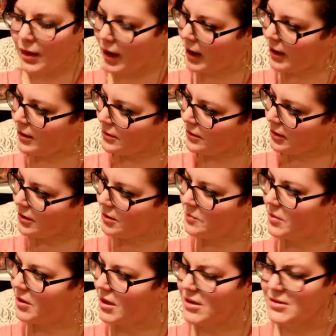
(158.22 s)
I didn't like
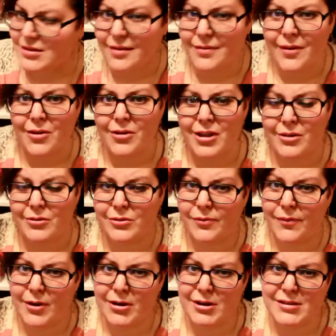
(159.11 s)
him because I felt he was
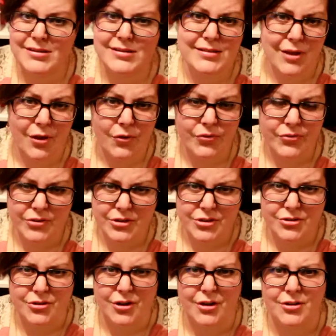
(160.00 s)
very
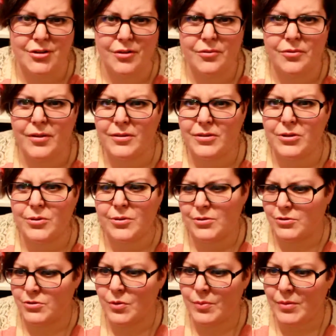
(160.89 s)
self-destructive, that there were
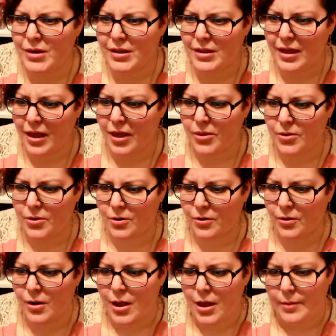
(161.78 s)
so many
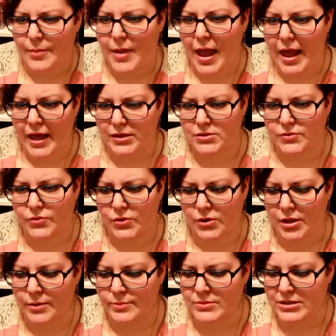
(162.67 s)
other paths for
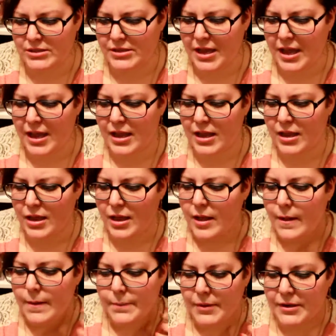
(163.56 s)
him to take,
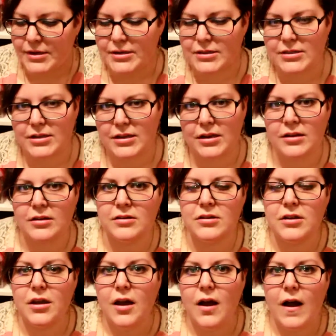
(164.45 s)
but he didn't.
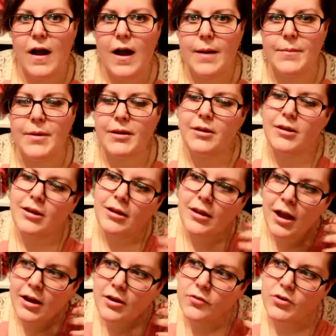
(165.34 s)
Um, and you can
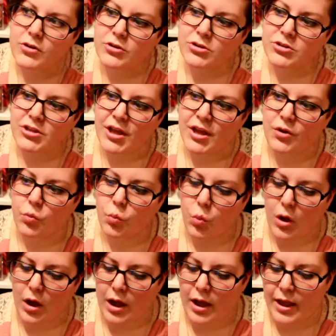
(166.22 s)
kind of understand
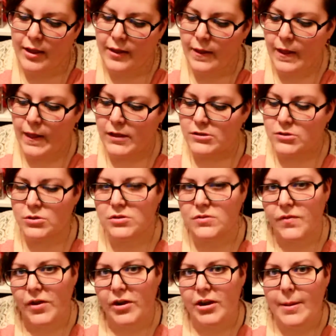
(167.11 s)
why. So
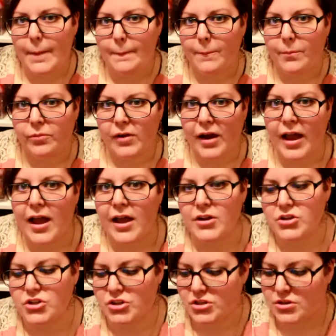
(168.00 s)
he's very
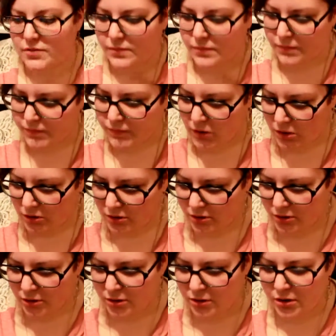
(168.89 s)
brash,
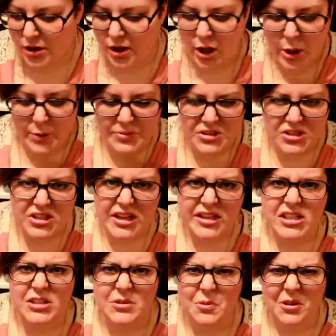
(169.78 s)
vulgar,
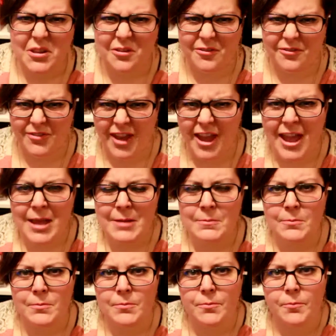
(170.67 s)
obsessed with
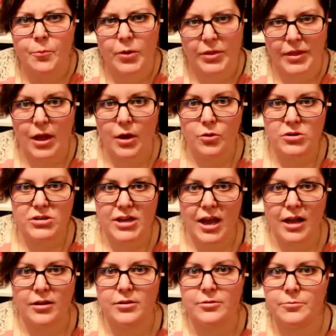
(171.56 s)
fame without
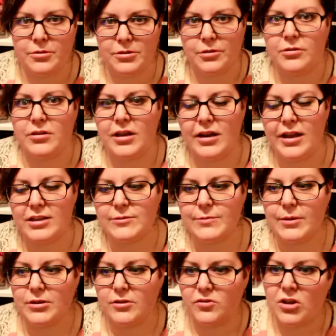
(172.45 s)
talent, without that
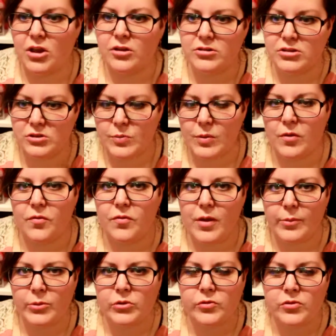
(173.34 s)
aspect of talent, just being
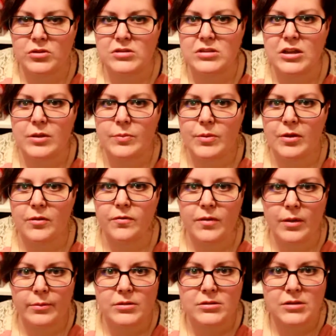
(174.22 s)
famous for the sake of being
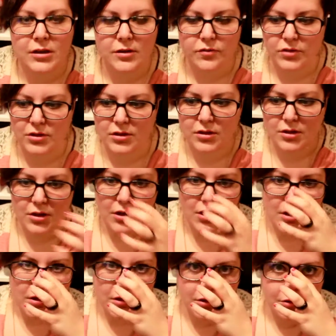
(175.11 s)
famous, kind of like,
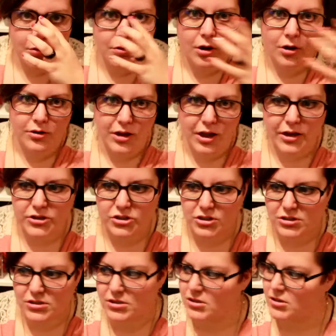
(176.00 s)
you know,
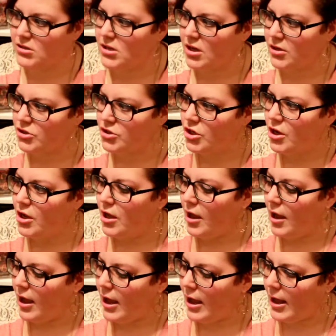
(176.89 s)
Kardashians and such.
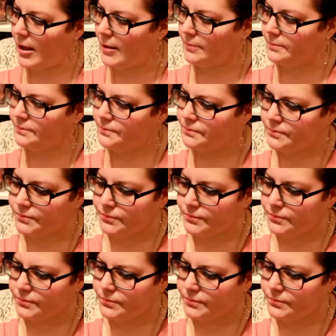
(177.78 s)
Um,